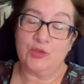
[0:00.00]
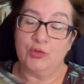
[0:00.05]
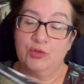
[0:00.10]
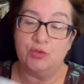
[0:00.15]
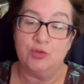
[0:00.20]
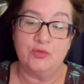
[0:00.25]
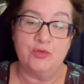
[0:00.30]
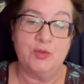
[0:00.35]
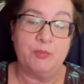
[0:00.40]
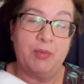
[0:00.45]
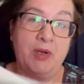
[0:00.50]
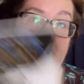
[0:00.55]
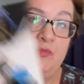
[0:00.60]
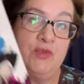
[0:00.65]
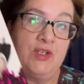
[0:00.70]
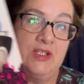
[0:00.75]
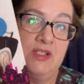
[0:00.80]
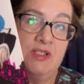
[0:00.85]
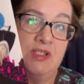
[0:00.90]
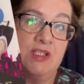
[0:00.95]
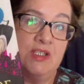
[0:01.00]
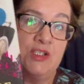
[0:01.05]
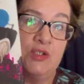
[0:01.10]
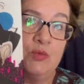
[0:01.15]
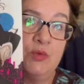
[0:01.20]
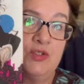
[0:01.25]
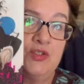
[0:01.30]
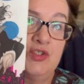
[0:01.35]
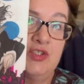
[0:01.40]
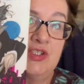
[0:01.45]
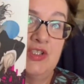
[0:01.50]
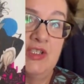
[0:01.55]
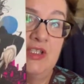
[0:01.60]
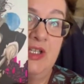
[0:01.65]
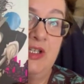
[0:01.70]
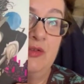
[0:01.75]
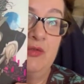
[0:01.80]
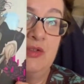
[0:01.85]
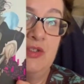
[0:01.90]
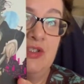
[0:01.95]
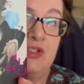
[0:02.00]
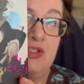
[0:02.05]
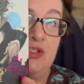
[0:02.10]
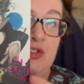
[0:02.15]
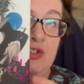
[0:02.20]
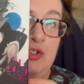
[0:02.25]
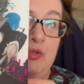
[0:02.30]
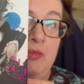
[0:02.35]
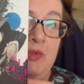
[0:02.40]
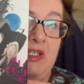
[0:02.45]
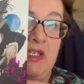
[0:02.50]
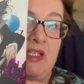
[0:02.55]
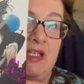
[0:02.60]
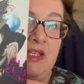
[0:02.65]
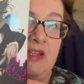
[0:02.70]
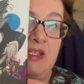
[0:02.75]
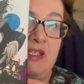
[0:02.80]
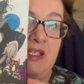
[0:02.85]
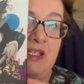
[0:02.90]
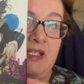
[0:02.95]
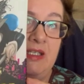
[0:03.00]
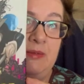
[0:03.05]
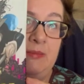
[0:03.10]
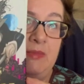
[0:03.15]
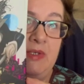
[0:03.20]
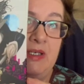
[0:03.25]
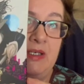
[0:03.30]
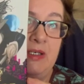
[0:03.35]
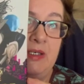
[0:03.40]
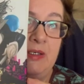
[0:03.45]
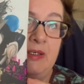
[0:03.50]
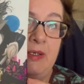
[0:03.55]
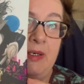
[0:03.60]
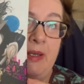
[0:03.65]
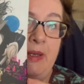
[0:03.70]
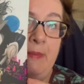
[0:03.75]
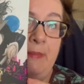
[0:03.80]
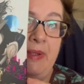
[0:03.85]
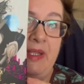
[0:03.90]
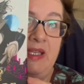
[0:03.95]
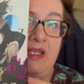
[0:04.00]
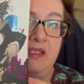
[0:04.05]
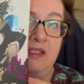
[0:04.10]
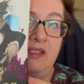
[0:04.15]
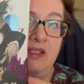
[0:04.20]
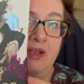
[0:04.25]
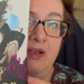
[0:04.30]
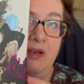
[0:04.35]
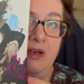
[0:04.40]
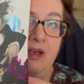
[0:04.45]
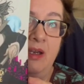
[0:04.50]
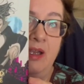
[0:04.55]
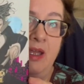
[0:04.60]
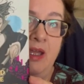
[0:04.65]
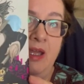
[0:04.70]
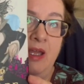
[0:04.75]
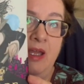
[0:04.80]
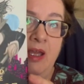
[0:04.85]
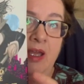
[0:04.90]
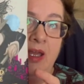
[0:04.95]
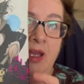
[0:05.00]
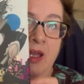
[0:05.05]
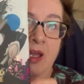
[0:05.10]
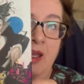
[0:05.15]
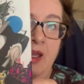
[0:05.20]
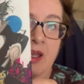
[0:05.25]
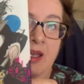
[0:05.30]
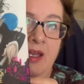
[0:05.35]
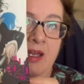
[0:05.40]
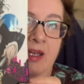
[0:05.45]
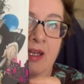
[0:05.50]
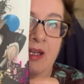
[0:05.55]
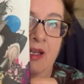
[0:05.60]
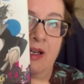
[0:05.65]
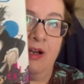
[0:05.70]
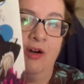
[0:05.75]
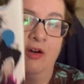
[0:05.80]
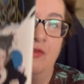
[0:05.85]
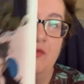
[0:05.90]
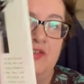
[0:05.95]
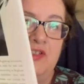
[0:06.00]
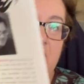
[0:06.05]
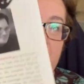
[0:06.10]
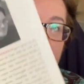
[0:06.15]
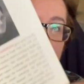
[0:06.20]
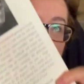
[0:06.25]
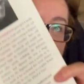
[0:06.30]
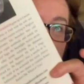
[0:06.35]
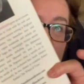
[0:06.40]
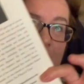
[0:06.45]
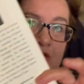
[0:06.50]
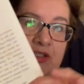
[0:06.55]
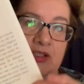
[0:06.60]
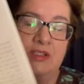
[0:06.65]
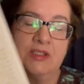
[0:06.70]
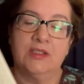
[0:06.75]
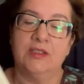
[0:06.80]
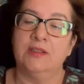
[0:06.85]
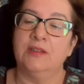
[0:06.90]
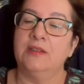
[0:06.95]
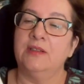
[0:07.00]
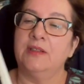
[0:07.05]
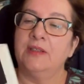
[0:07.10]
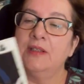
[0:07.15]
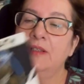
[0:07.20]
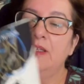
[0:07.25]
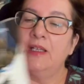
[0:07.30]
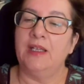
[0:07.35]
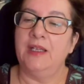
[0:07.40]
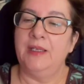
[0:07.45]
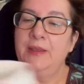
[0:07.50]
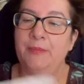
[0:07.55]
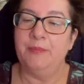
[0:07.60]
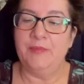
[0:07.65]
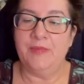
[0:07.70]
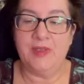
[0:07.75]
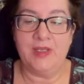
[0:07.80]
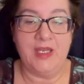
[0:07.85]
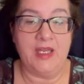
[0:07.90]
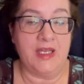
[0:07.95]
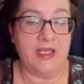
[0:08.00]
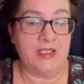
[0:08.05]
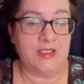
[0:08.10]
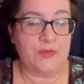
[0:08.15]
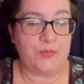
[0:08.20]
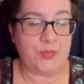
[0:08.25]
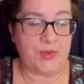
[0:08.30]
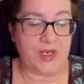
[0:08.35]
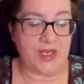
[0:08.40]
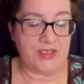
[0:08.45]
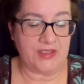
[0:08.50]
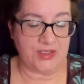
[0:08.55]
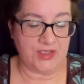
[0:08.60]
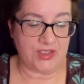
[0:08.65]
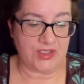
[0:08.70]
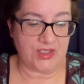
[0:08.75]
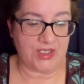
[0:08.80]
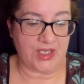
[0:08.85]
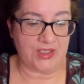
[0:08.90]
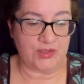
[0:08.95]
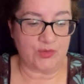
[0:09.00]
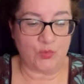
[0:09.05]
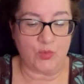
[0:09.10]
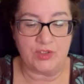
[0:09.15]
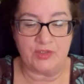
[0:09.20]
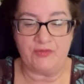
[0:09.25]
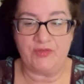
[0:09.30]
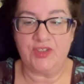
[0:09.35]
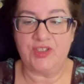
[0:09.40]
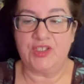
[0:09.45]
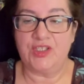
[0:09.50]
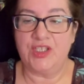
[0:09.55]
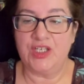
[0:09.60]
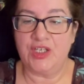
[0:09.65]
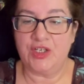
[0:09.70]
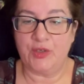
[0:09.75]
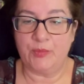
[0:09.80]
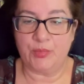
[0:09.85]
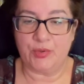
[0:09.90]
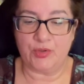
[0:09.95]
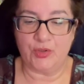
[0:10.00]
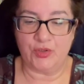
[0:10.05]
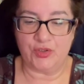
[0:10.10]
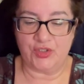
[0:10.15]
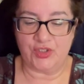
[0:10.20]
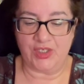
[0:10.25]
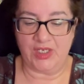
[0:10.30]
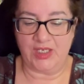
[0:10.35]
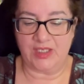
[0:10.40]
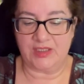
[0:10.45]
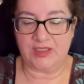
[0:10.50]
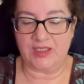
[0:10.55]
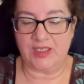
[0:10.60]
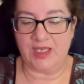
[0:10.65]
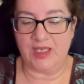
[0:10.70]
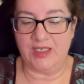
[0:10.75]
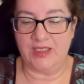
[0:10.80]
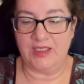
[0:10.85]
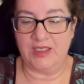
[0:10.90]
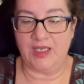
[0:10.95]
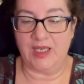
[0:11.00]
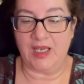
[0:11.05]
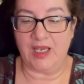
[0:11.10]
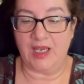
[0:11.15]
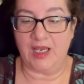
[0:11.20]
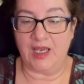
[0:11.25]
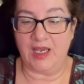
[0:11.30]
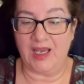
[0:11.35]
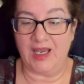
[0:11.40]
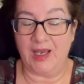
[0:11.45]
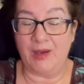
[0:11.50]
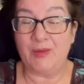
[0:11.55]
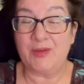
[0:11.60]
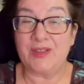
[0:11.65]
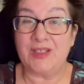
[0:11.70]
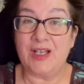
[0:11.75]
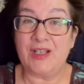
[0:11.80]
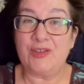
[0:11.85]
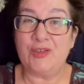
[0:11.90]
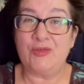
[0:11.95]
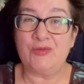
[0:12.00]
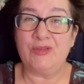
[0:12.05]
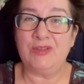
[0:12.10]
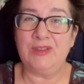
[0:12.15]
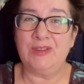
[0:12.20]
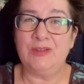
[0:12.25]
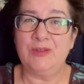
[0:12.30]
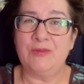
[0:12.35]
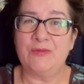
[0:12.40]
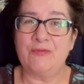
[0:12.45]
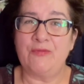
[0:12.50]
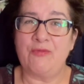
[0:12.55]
I don't know. But I'm reading this one just now. It's Yumi and the Nightmare Painter. Obviously this is just the thing. It's Brandon Sander, one of his secret projects, and I was actually really looking